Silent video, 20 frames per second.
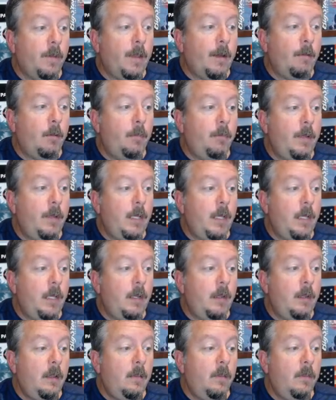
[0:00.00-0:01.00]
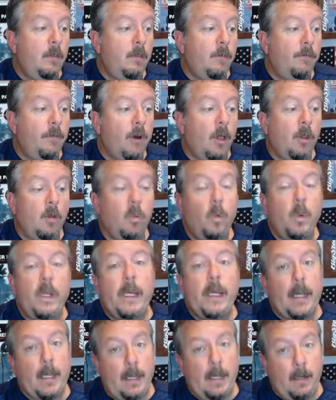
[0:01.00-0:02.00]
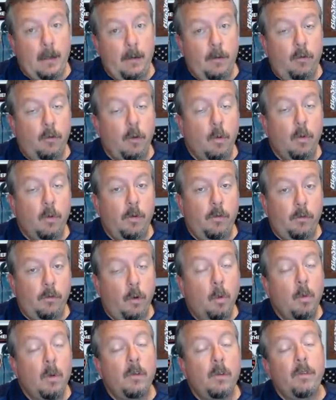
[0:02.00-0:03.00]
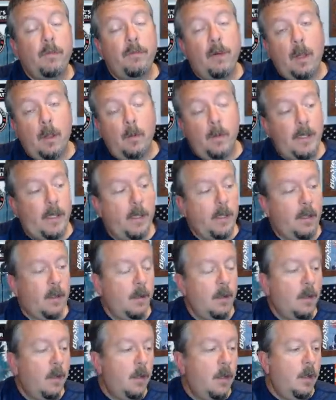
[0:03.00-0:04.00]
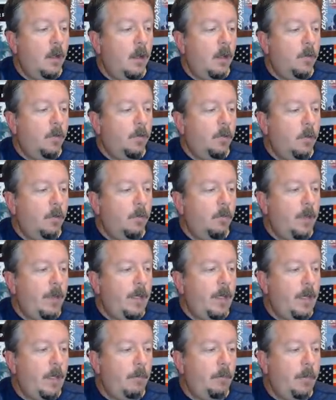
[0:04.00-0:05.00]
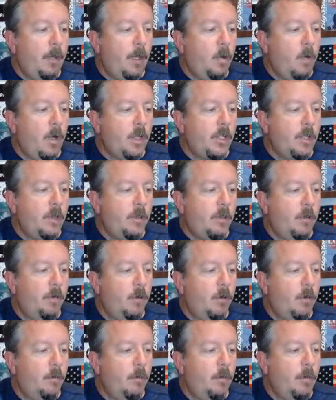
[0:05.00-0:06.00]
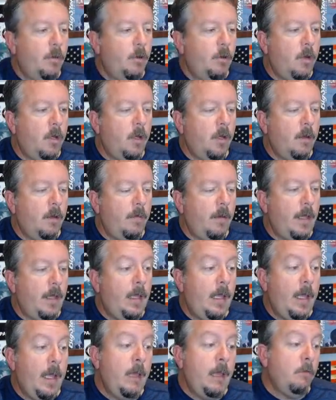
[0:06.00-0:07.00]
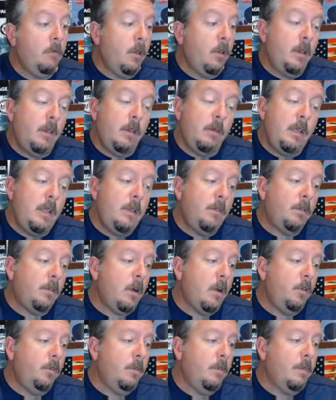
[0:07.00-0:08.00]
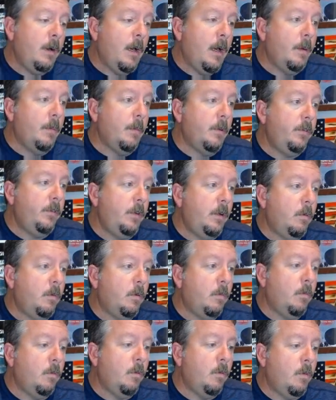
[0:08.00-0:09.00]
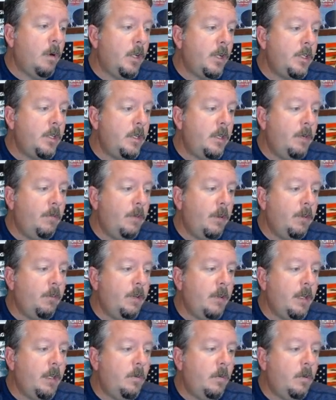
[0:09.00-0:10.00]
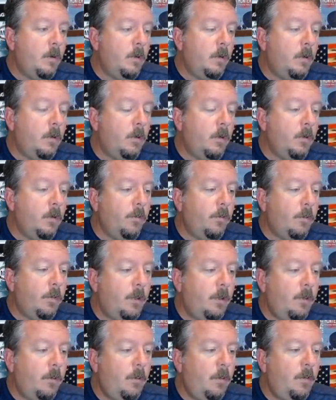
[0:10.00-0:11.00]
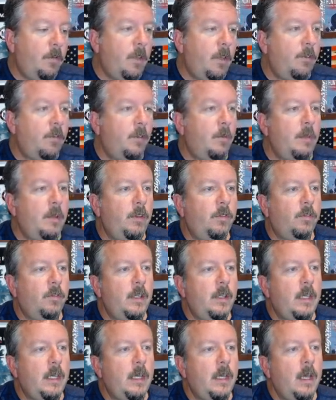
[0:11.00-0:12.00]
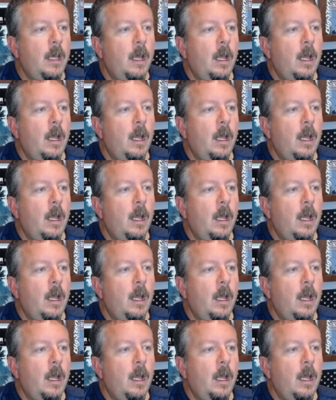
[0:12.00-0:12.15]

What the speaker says: And that would be the following weekend, towards the following weekend. So, again, big questions if you're in Bermuda and really the East Coast of Bahamas. You know, we're watching Invest 91 close because these things can be sneaky.